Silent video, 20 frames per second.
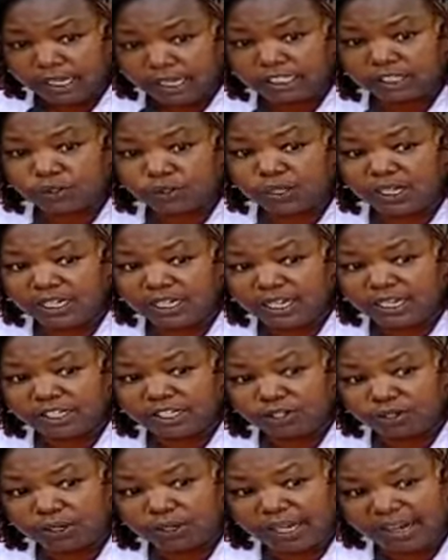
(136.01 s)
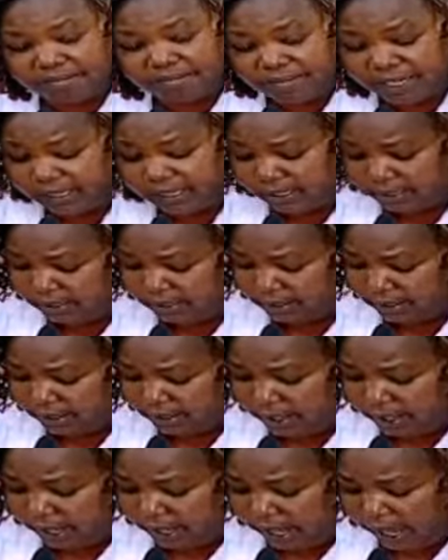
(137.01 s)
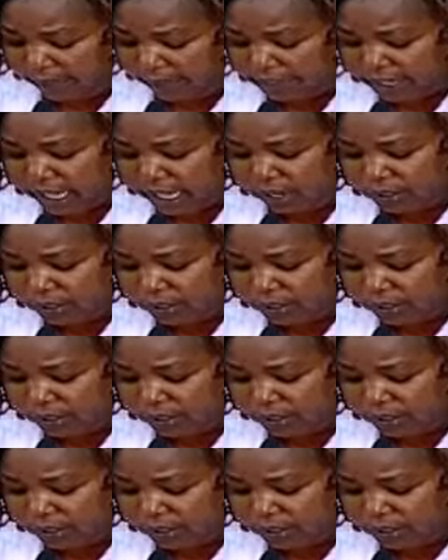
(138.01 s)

that is within the national government and